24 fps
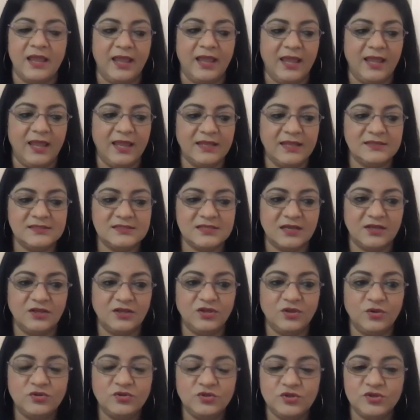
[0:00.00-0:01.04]
And
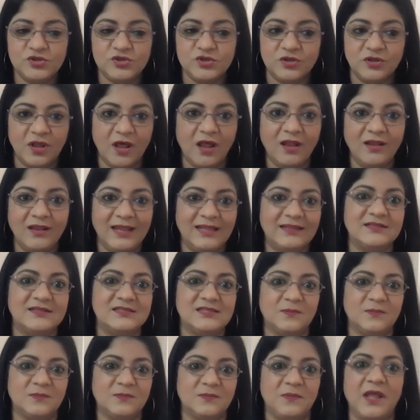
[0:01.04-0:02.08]
you should not let the
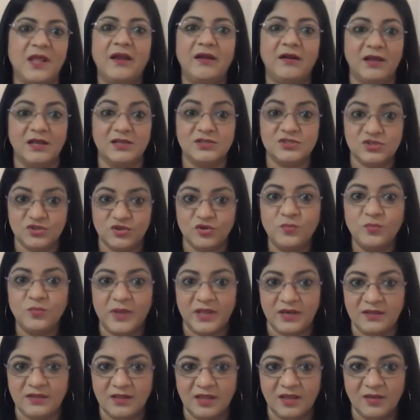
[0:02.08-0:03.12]
supplier assume
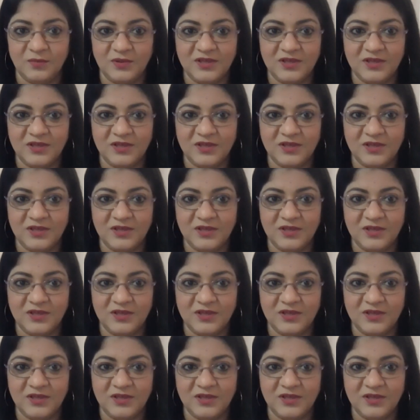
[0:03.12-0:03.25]
anything,